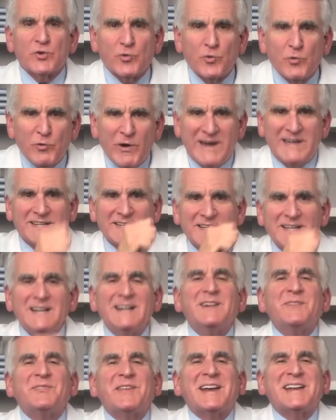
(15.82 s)
Great!
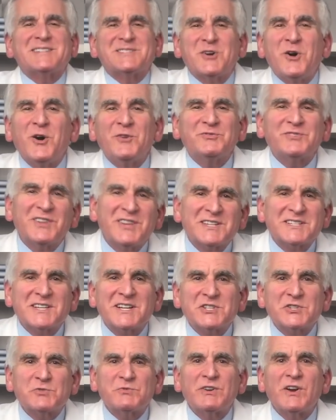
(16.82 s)
Then it's off to the
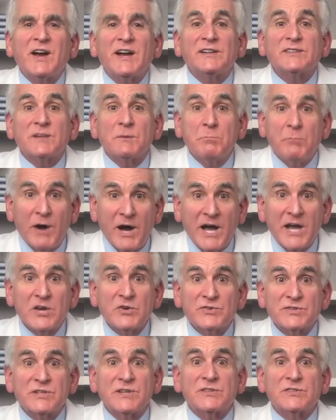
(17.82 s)
sunscreen aisle to buy
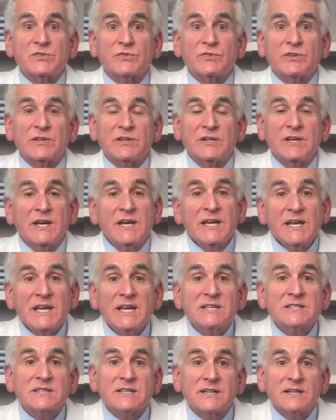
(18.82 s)
your sunscreen.
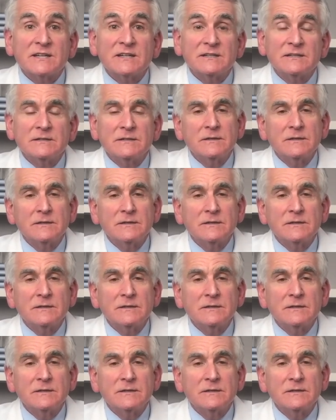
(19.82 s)
Easy.